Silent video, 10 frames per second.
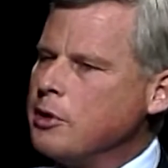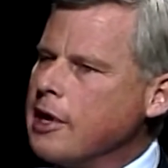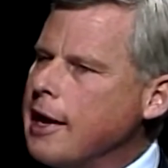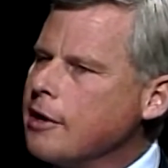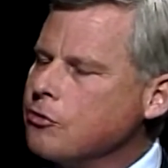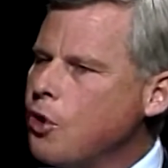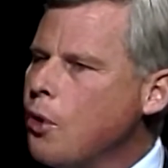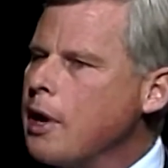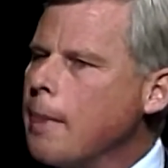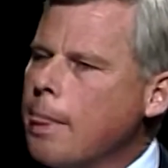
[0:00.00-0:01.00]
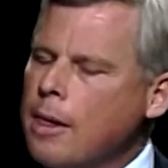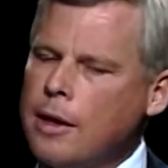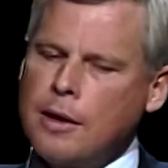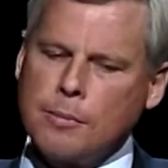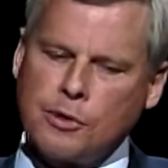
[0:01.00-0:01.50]
to get us going.
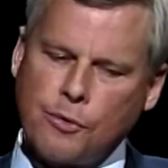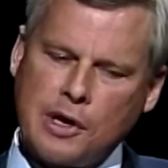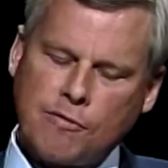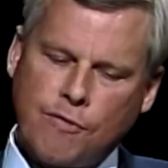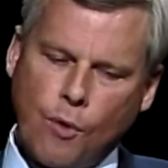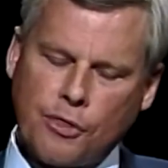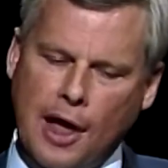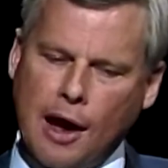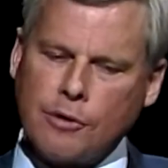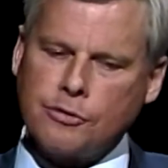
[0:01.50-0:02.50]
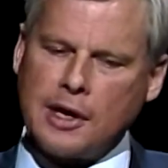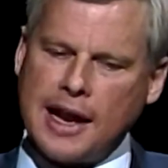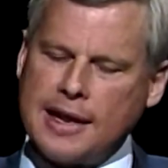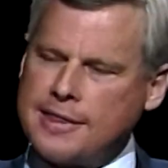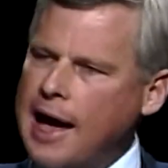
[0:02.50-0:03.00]
Between 4,000 and
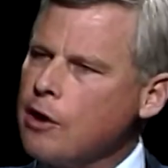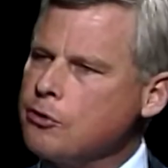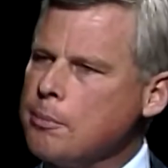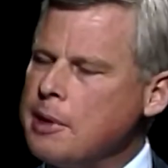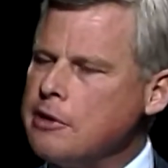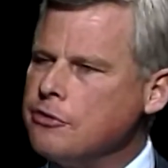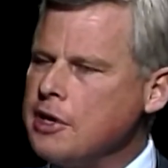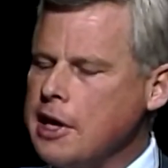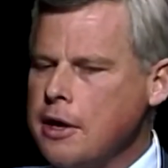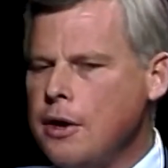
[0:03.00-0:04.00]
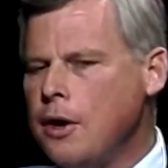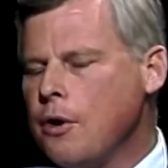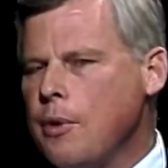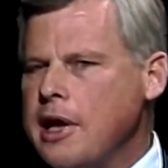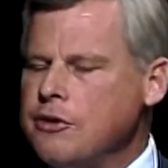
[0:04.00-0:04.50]
8,000 BC,
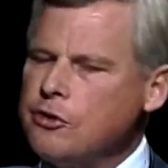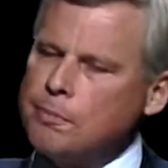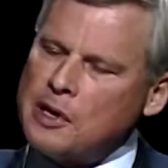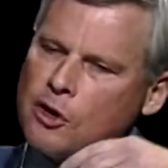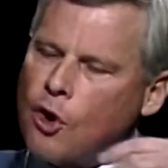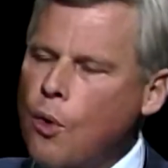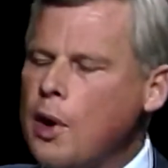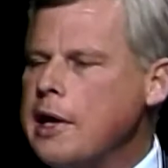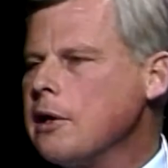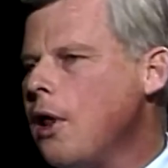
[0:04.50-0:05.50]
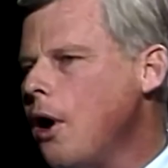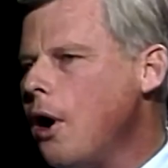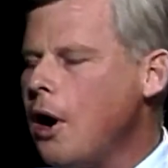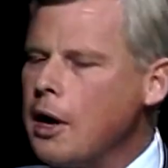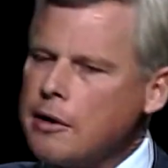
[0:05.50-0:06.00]
we had just been going
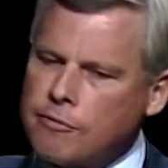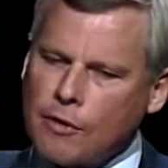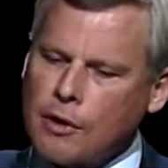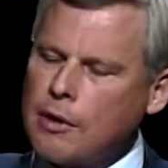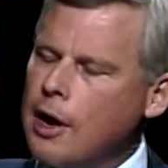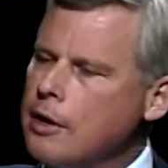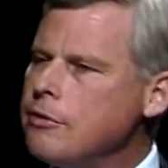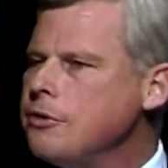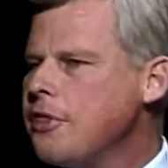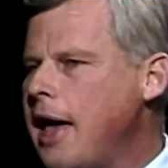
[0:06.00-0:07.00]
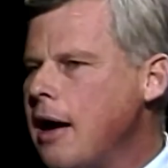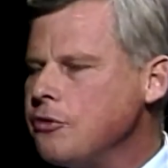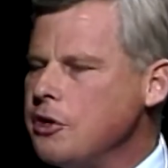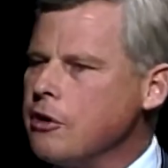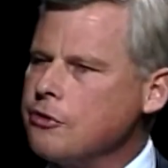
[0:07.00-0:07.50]
along and for hundreds of
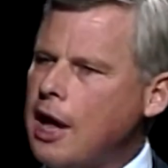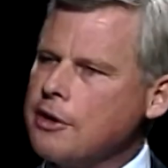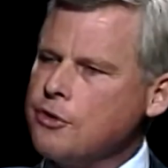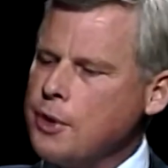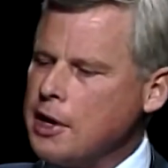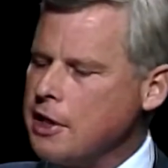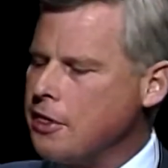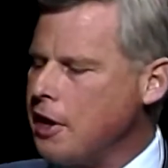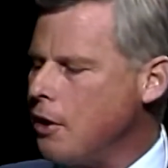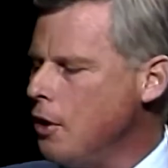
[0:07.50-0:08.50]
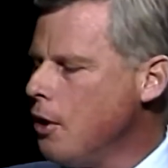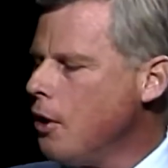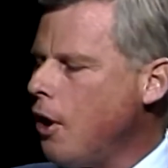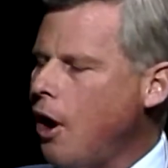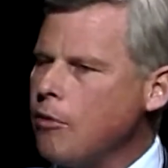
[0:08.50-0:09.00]
thousand years not doing anything.
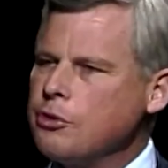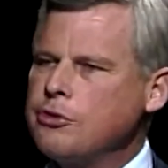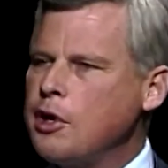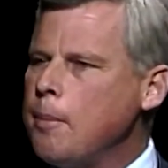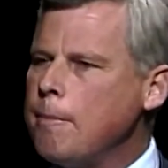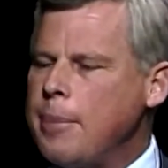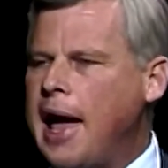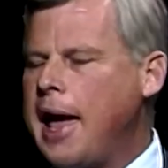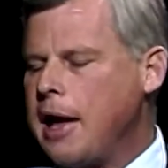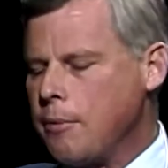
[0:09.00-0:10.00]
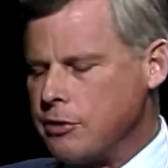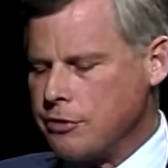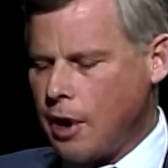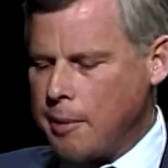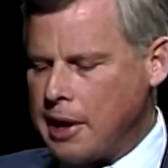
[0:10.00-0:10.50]
all of a sudden, bang, we
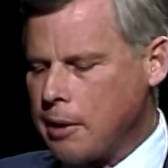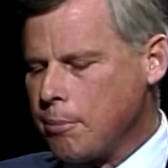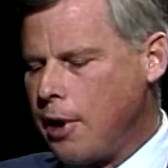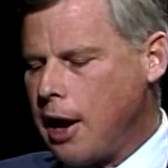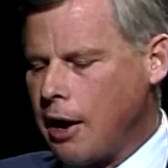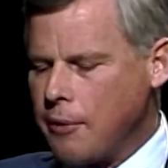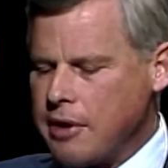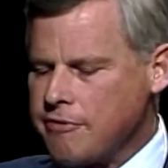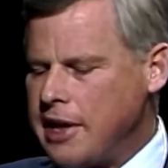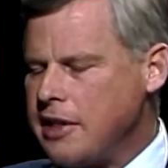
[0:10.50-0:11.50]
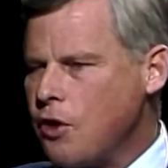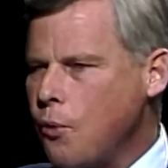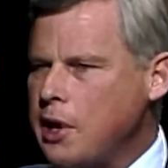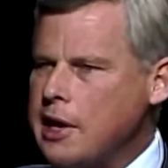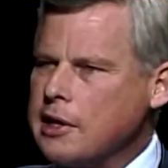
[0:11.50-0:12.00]
started making pottery, invented the
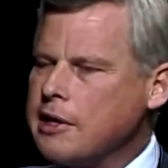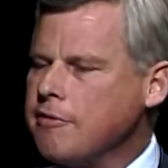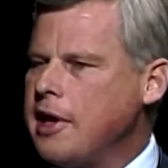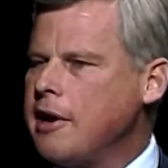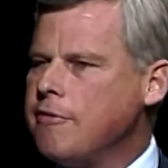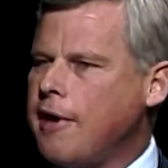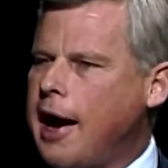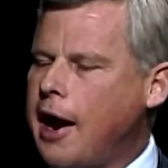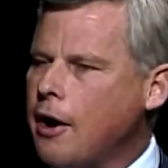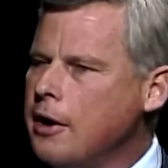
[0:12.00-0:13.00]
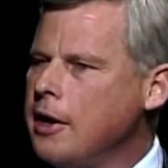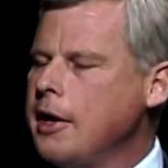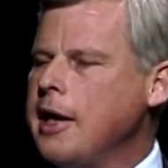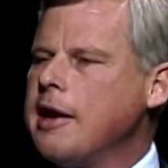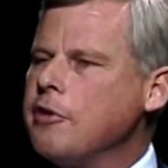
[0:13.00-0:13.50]
wheel, invented fire,
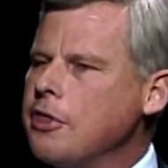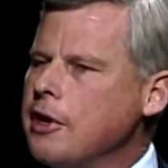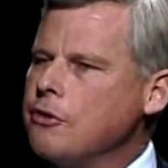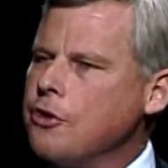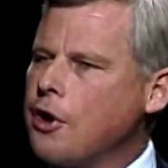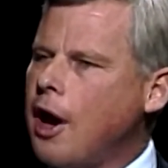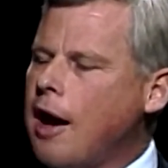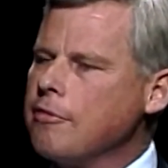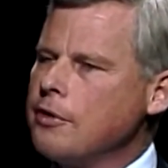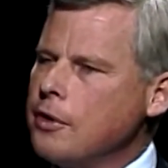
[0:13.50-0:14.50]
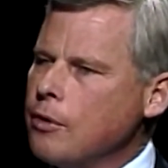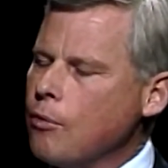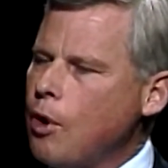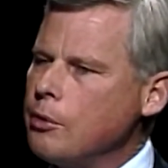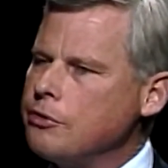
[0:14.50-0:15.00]
and everything took off.
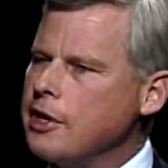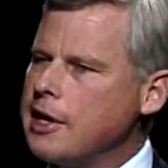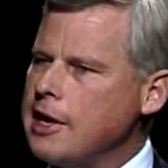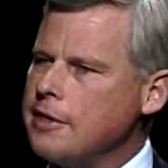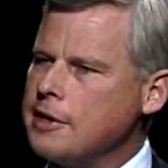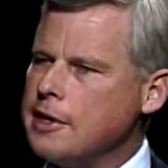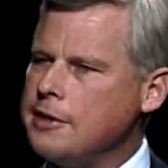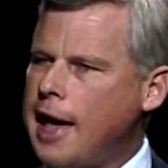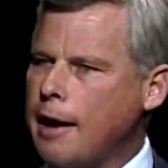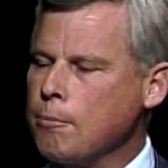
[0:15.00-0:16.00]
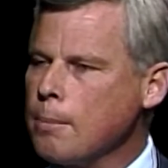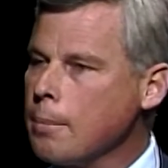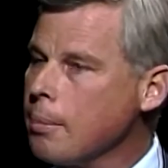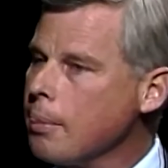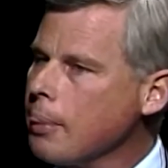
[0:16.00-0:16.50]
What was the key that did that?
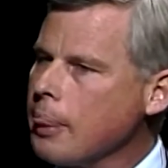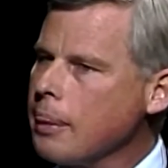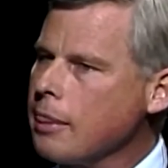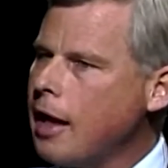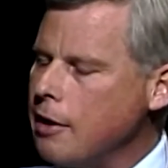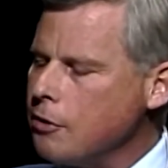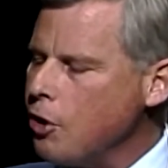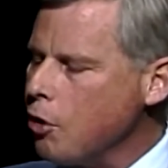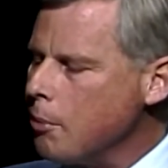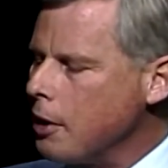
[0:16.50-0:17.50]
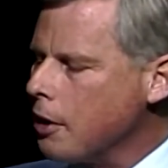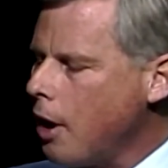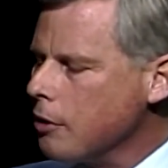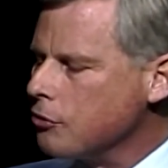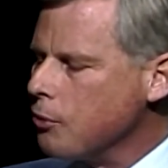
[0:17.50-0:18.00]
I don't know, but it
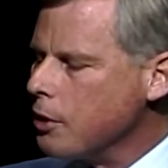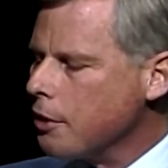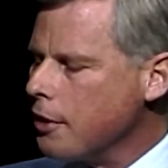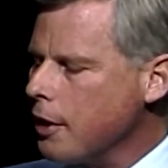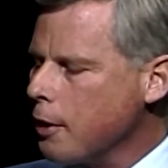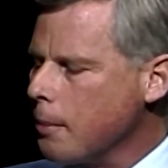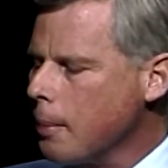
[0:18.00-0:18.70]
causes one to think.